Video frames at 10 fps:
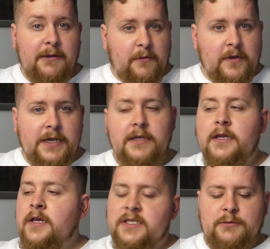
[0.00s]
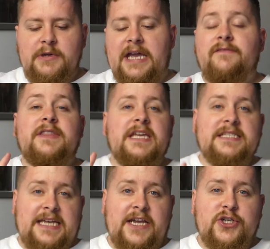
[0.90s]
Okay, are we ready? So we have the
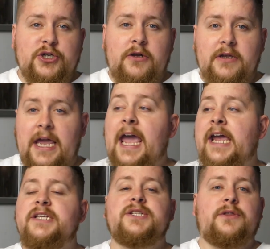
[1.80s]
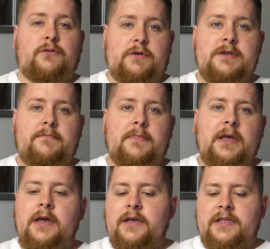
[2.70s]
Attack Shark X3,
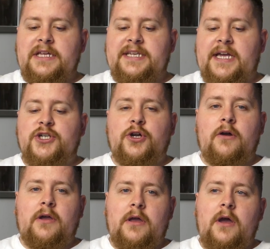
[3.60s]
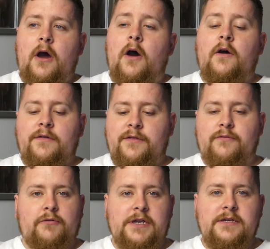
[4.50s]
the Attack Shark
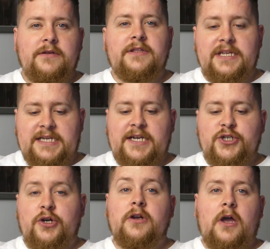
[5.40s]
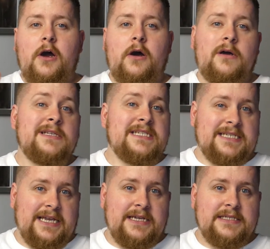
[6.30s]
R3, the Attack Shark
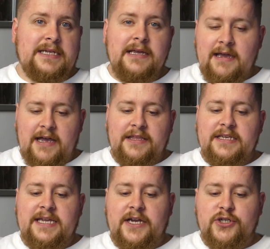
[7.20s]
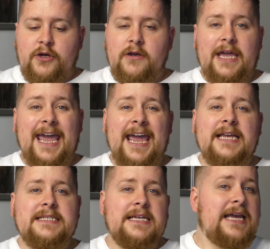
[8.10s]
R6, and the Attack Shark
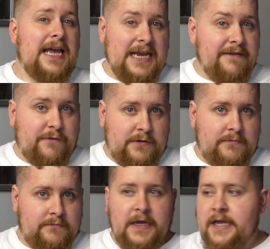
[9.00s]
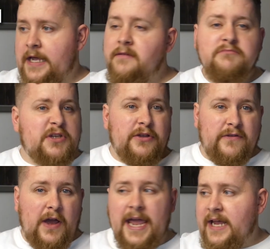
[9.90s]
X11. Okay, so
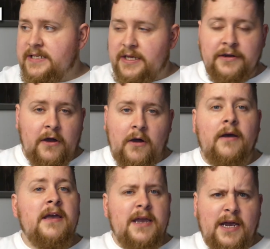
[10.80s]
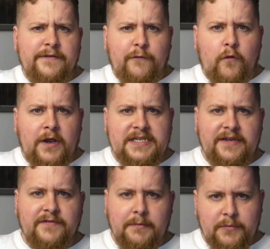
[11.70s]
you've got X and R and a
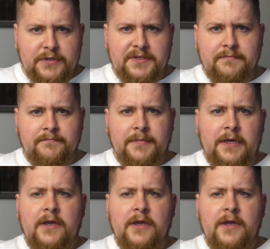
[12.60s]
variety of numbers.